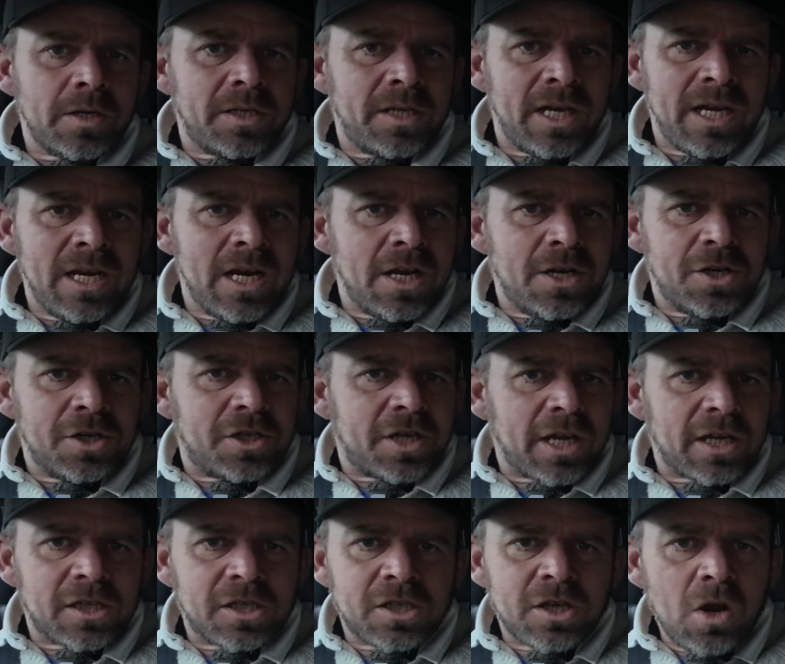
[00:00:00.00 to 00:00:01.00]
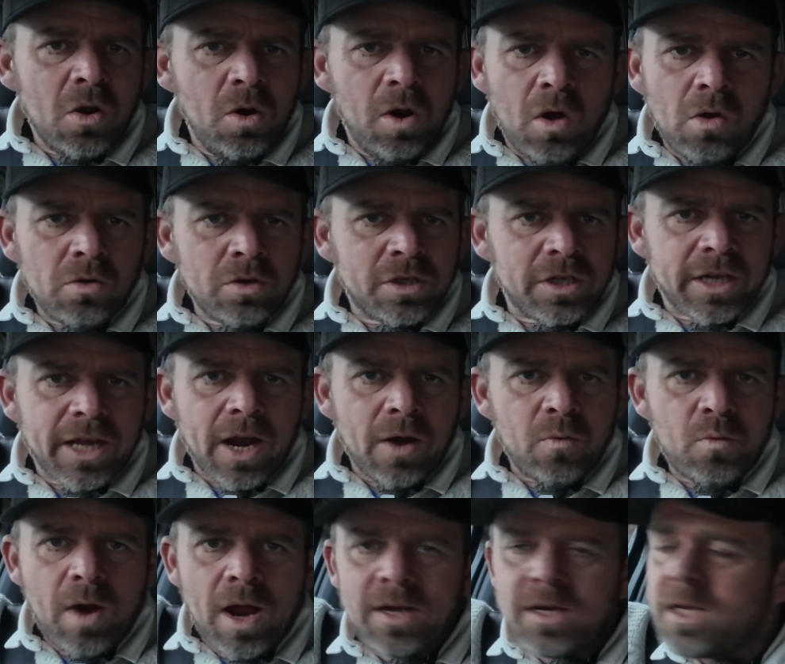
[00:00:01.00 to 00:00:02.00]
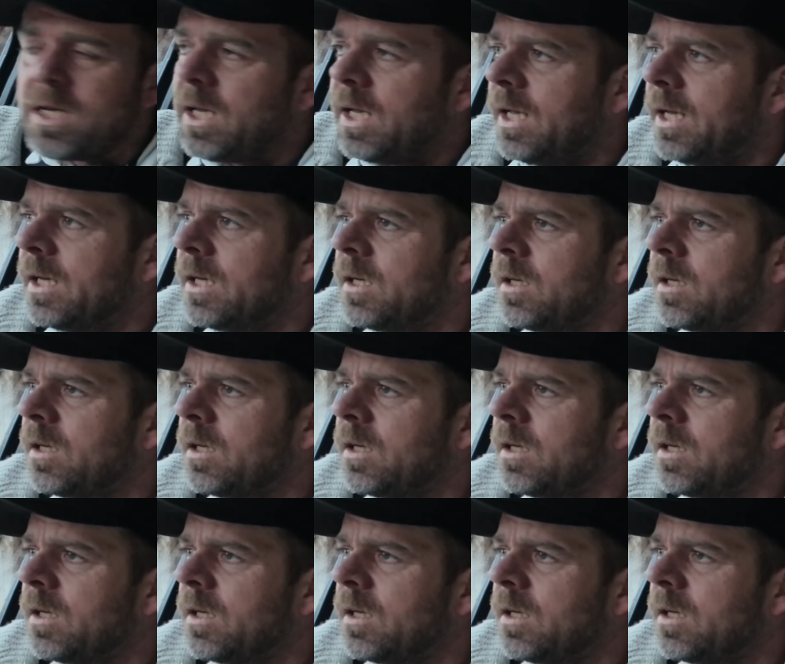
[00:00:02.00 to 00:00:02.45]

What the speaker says: Teenagers take so long to get ready.